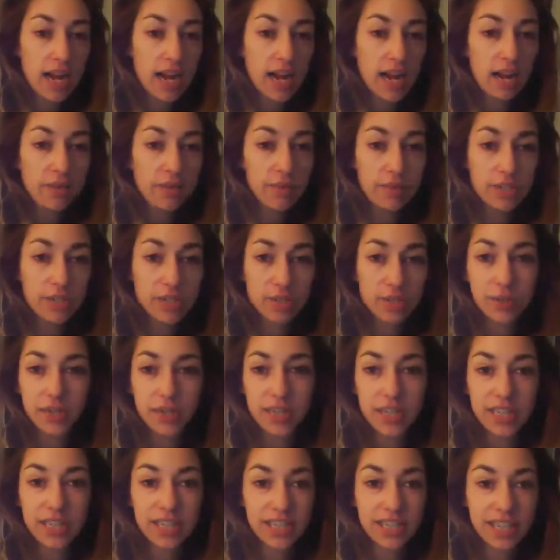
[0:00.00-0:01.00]
I've been
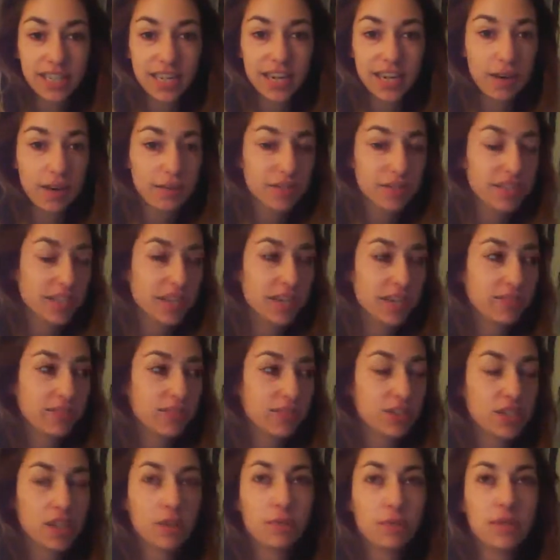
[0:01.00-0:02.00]
doing this thing. I was like,
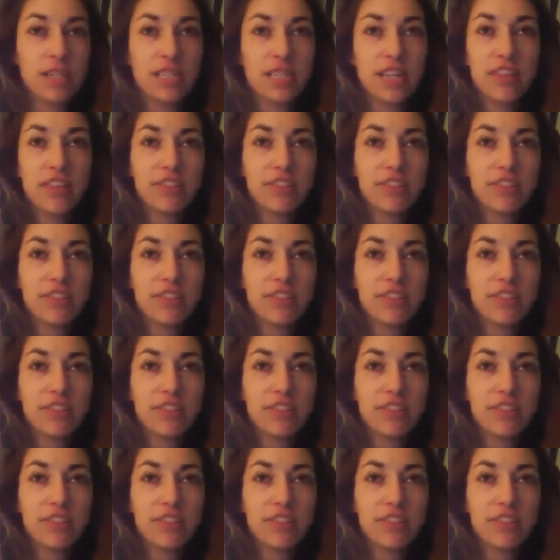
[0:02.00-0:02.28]
for some reason,